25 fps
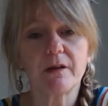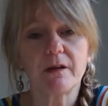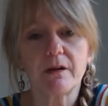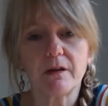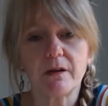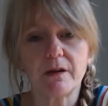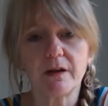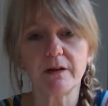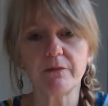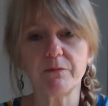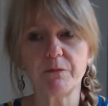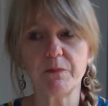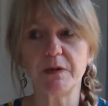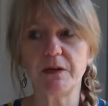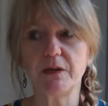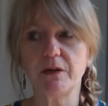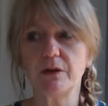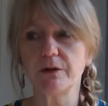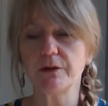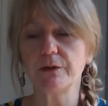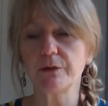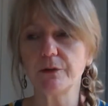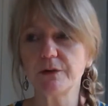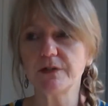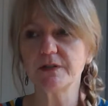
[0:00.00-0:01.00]
I've been
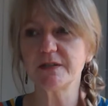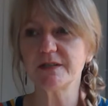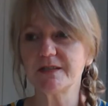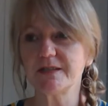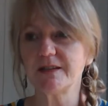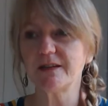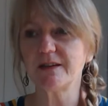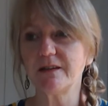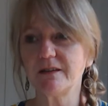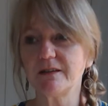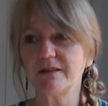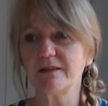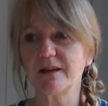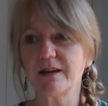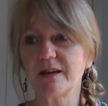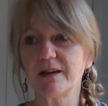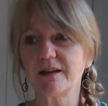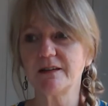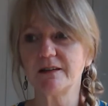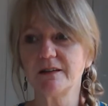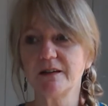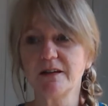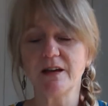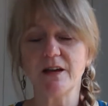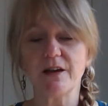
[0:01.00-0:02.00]
noticing
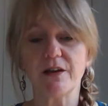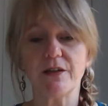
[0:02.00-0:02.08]
that